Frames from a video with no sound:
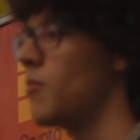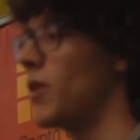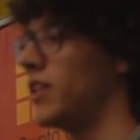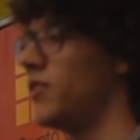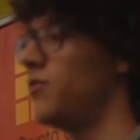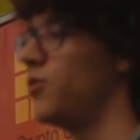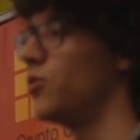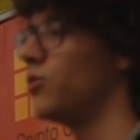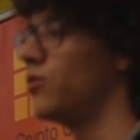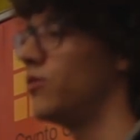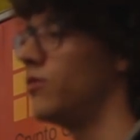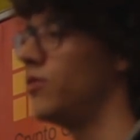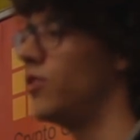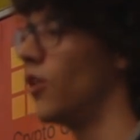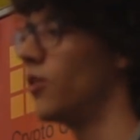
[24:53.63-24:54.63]
But if
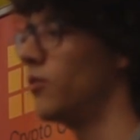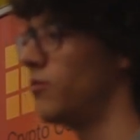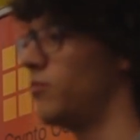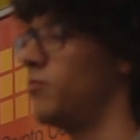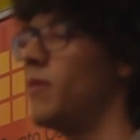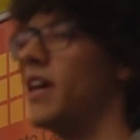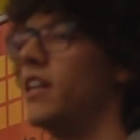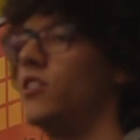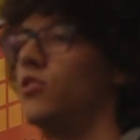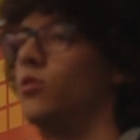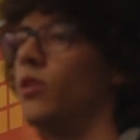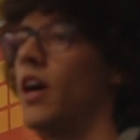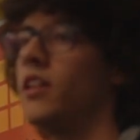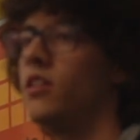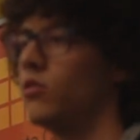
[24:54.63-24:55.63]
you don't manage
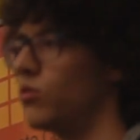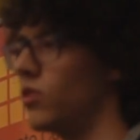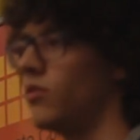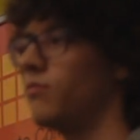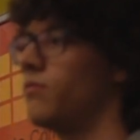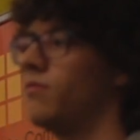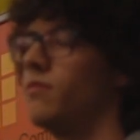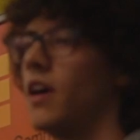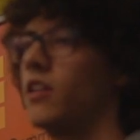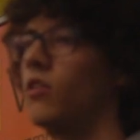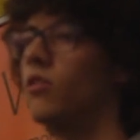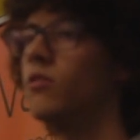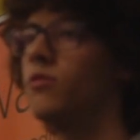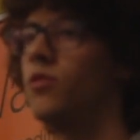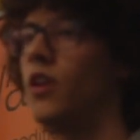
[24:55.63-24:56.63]
to get into the, I don't
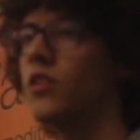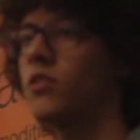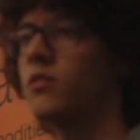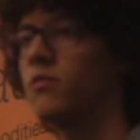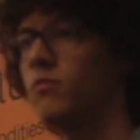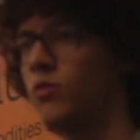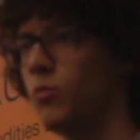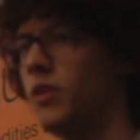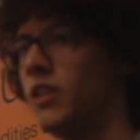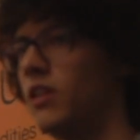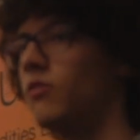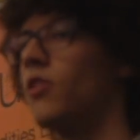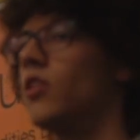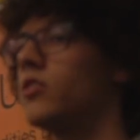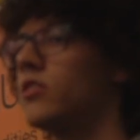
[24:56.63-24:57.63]
know, to be
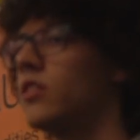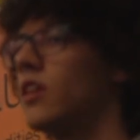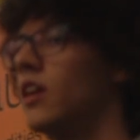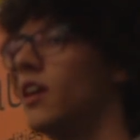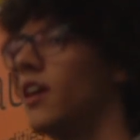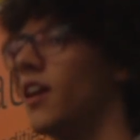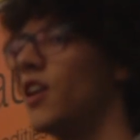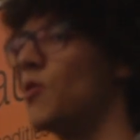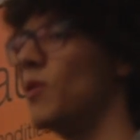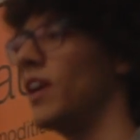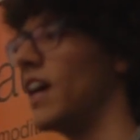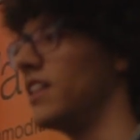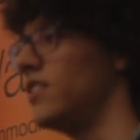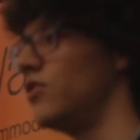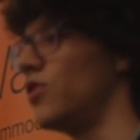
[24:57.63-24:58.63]
the first, you will
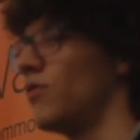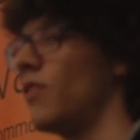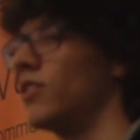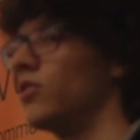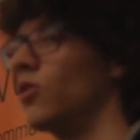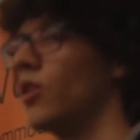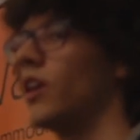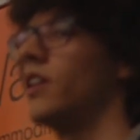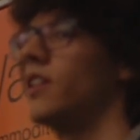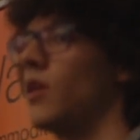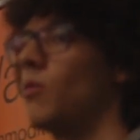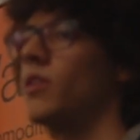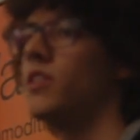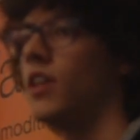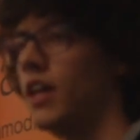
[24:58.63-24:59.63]
get this refund token, and
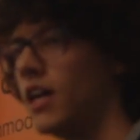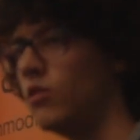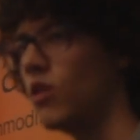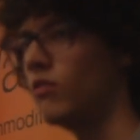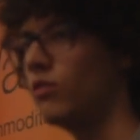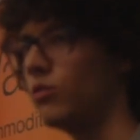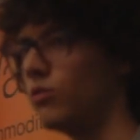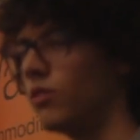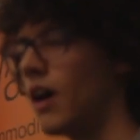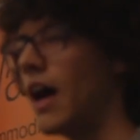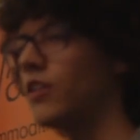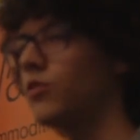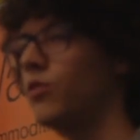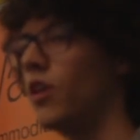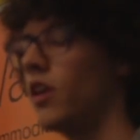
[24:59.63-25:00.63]
then once again you have to
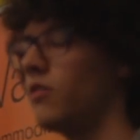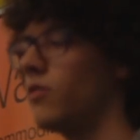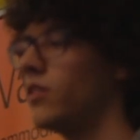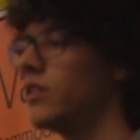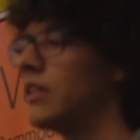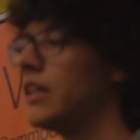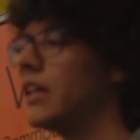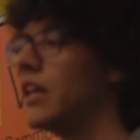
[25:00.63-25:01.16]
ask for a refund.